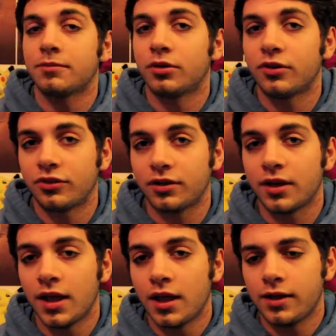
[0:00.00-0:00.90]
in
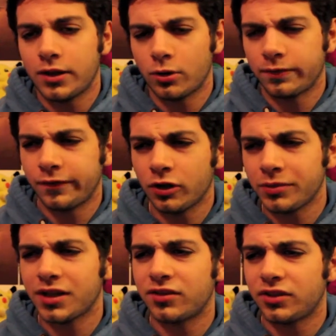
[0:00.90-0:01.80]
person. They were
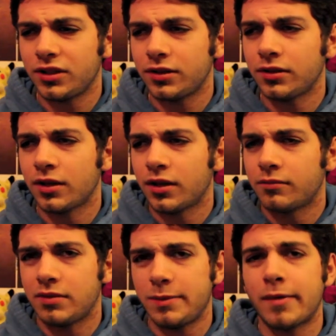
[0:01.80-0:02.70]
filming a scene.
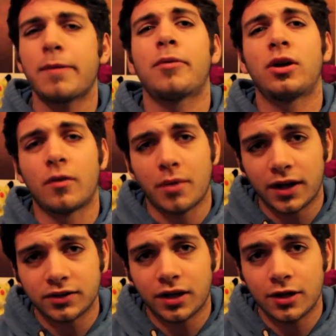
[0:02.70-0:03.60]
Maybe it might be part of a
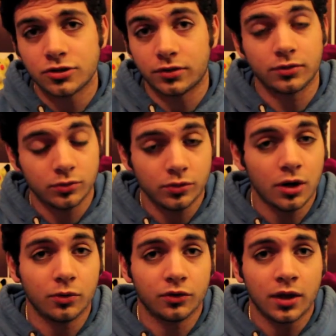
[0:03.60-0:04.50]
montage, or who
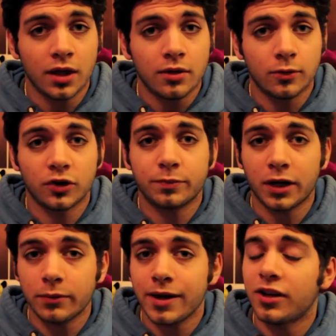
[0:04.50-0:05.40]
knows, where
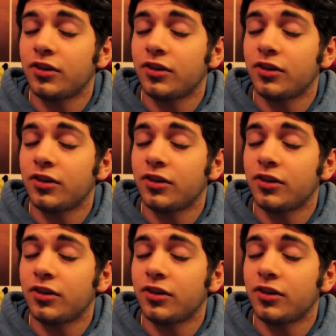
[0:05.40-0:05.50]
Spider-Man